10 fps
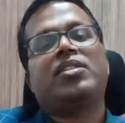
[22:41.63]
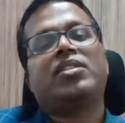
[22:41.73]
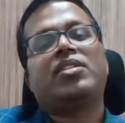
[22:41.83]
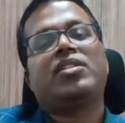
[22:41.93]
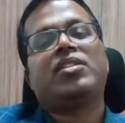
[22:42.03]

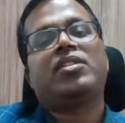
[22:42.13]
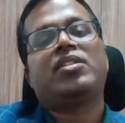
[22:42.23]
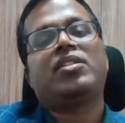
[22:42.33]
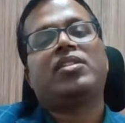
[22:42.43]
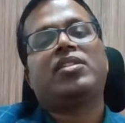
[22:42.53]

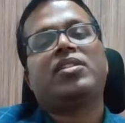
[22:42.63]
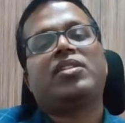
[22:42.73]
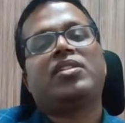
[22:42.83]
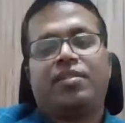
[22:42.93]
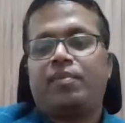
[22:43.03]
technique, and
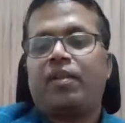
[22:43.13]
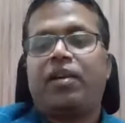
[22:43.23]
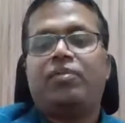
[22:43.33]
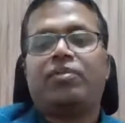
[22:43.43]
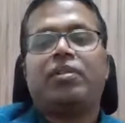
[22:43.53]
there is not in
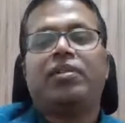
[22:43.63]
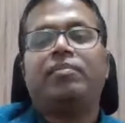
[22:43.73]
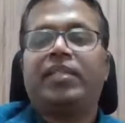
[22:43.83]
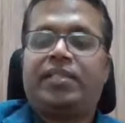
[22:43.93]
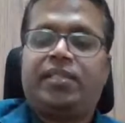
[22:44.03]
the
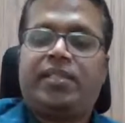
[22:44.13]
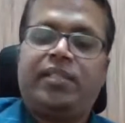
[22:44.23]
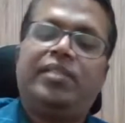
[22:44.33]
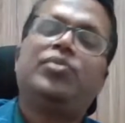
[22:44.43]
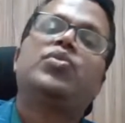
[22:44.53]
successful
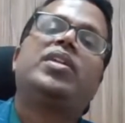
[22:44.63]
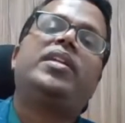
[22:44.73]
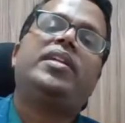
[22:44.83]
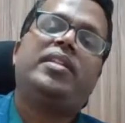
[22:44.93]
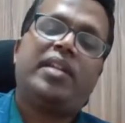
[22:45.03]
outcome. But
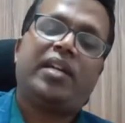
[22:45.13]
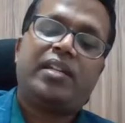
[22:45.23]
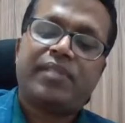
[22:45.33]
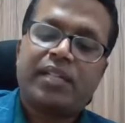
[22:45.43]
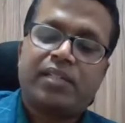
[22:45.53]

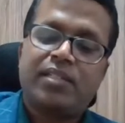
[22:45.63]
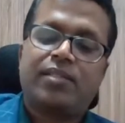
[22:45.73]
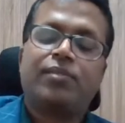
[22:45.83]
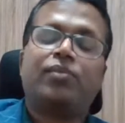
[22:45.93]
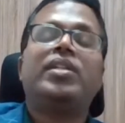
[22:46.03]
usually in our
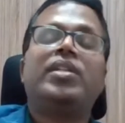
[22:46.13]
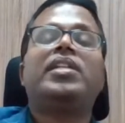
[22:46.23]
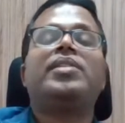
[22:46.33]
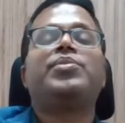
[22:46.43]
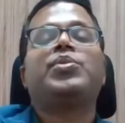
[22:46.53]
practice,
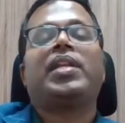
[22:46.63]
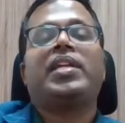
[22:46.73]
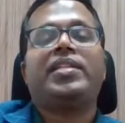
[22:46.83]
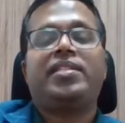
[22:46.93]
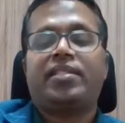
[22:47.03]
we
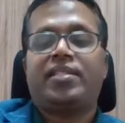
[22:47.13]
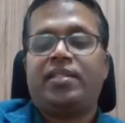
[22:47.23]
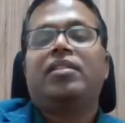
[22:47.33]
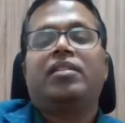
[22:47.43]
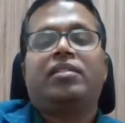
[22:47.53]

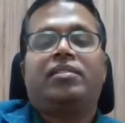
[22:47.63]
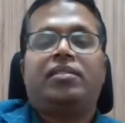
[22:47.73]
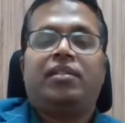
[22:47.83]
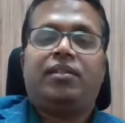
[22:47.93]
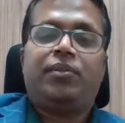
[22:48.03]
individualize,
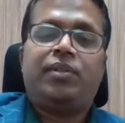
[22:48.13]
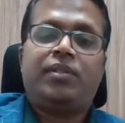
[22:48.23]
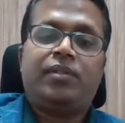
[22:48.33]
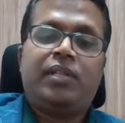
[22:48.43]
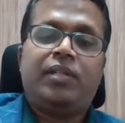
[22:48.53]

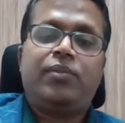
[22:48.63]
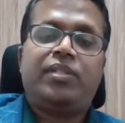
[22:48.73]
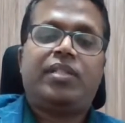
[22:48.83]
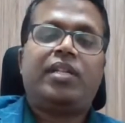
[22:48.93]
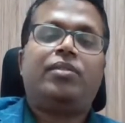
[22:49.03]

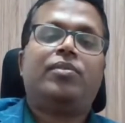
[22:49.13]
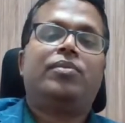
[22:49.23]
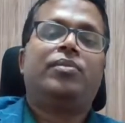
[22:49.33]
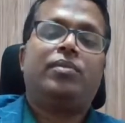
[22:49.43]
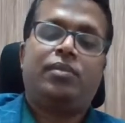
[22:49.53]
and we try
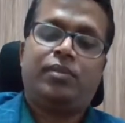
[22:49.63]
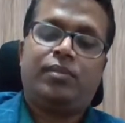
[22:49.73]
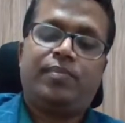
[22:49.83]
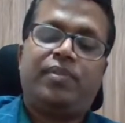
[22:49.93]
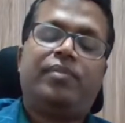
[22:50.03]

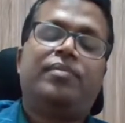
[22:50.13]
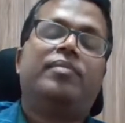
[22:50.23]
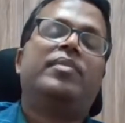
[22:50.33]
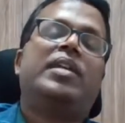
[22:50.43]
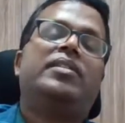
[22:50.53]
to
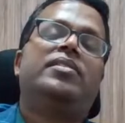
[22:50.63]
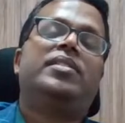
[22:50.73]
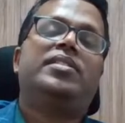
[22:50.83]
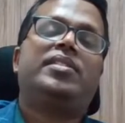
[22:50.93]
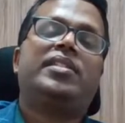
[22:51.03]
perform
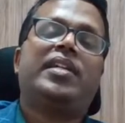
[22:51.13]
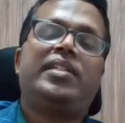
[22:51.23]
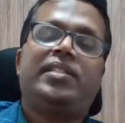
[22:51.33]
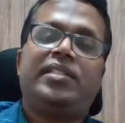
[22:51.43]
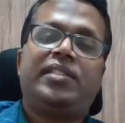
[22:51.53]
either density
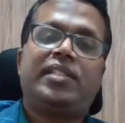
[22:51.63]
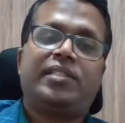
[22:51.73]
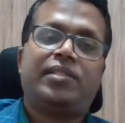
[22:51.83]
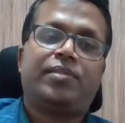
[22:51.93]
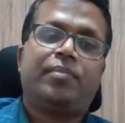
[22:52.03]
gradient in
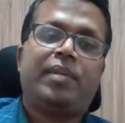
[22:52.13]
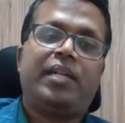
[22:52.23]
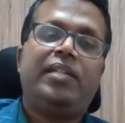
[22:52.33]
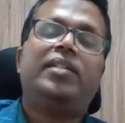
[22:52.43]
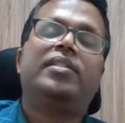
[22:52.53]
cases of
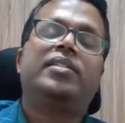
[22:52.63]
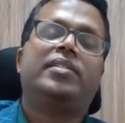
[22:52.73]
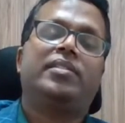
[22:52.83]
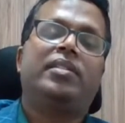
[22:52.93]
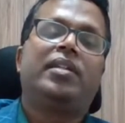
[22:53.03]
mild
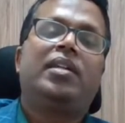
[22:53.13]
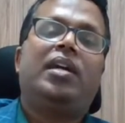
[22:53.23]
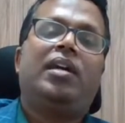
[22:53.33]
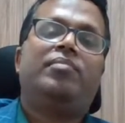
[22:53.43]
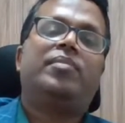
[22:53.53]
or
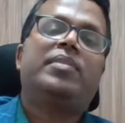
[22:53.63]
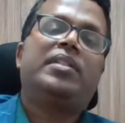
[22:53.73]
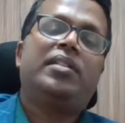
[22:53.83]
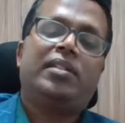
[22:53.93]
abnormal